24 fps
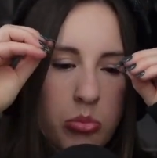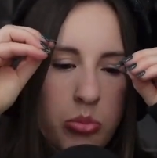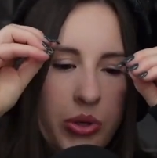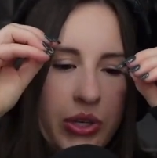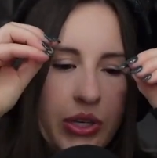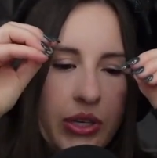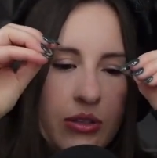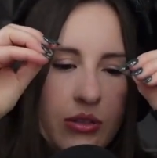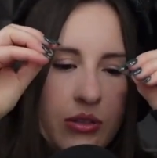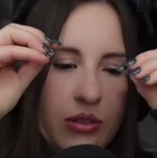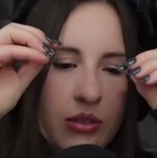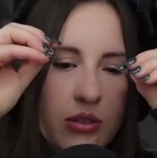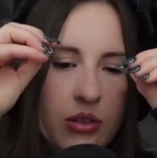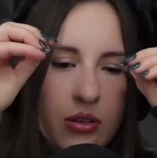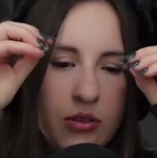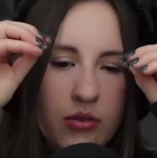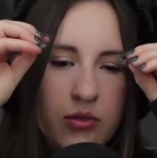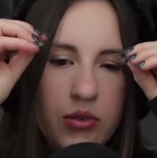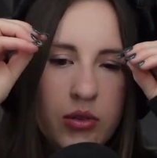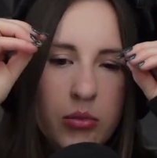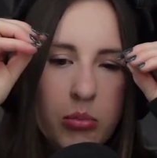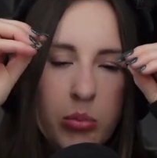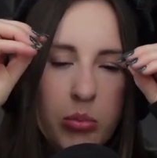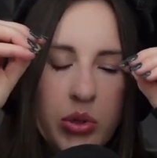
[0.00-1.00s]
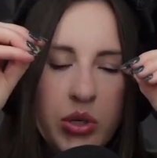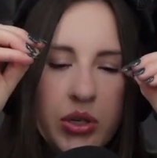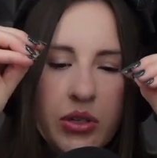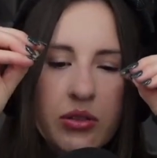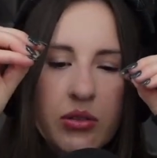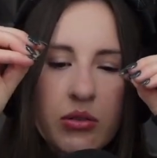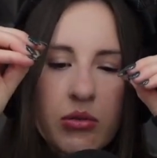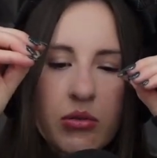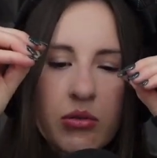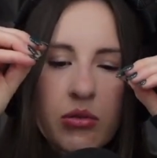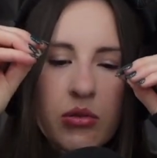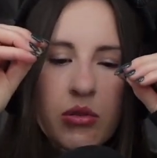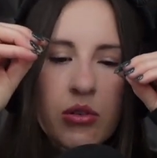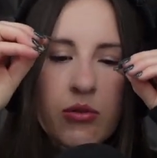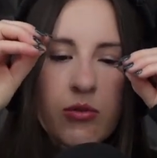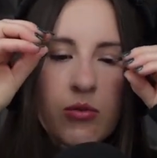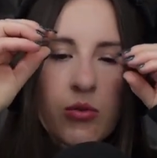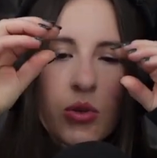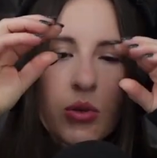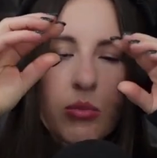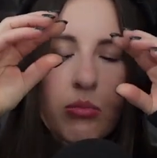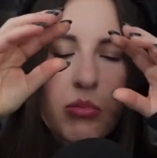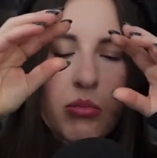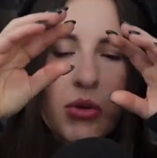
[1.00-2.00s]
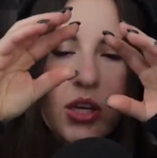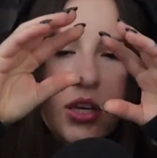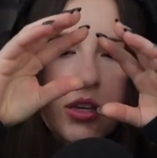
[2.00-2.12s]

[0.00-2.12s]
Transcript: piece of the puzzle of what makes